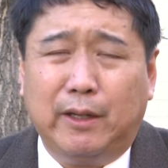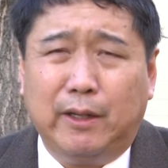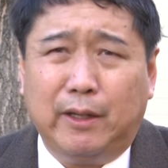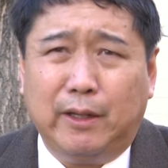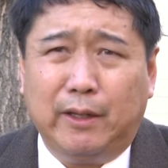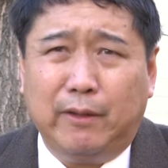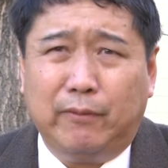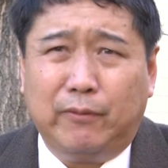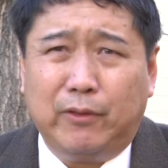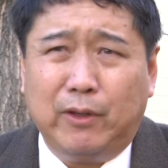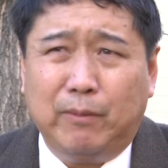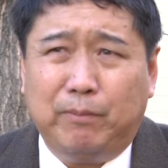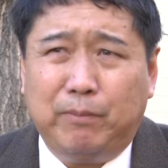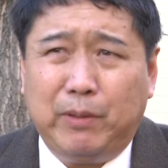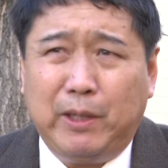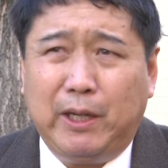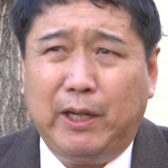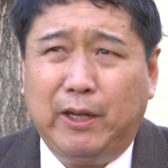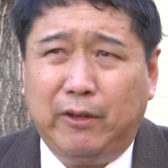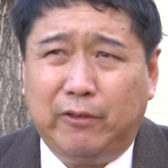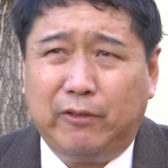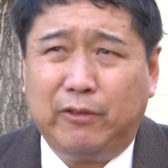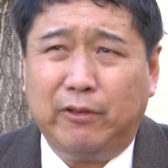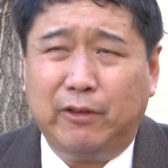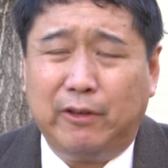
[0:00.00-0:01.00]
if the
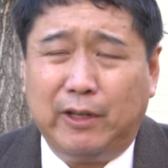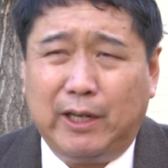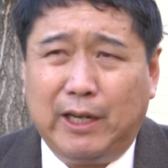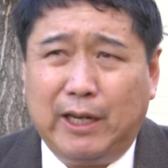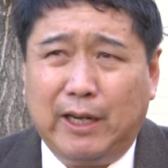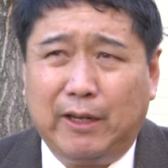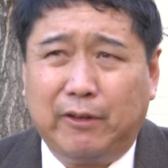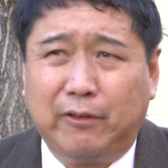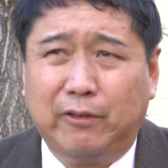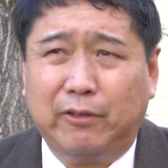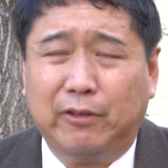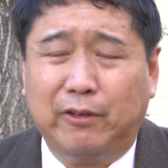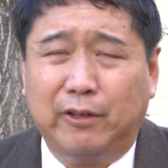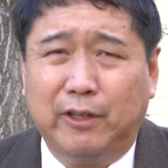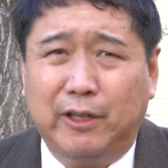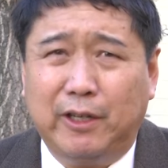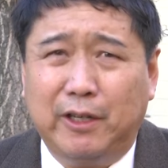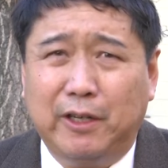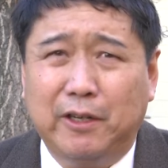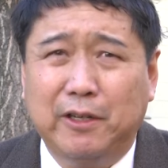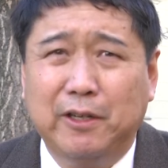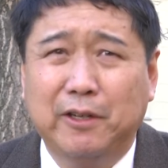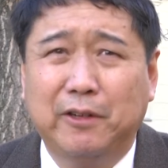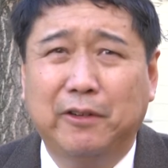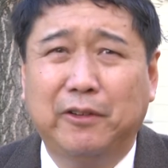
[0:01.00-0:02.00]
patient
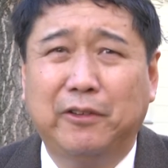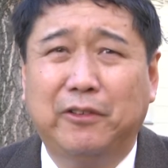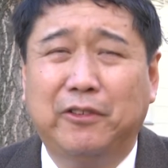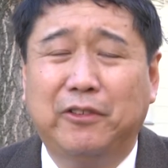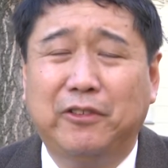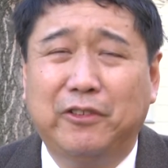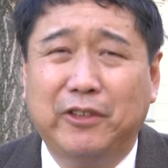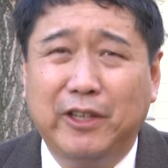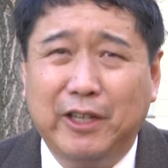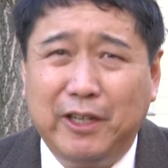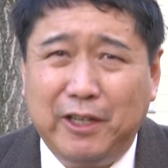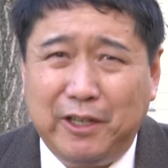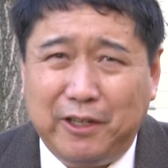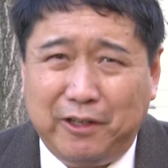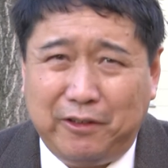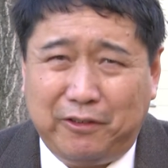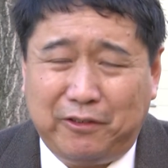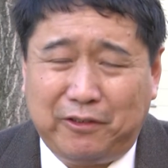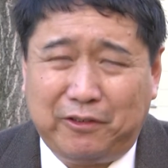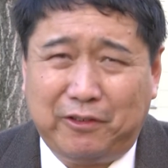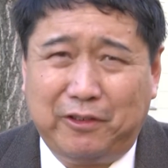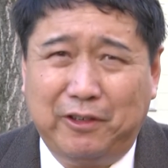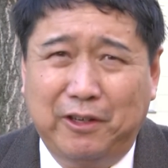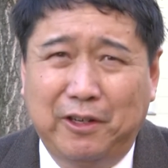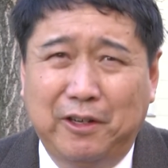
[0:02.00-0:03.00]
actually
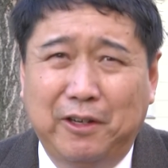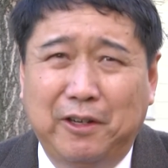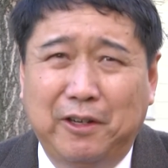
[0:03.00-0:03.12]
sees,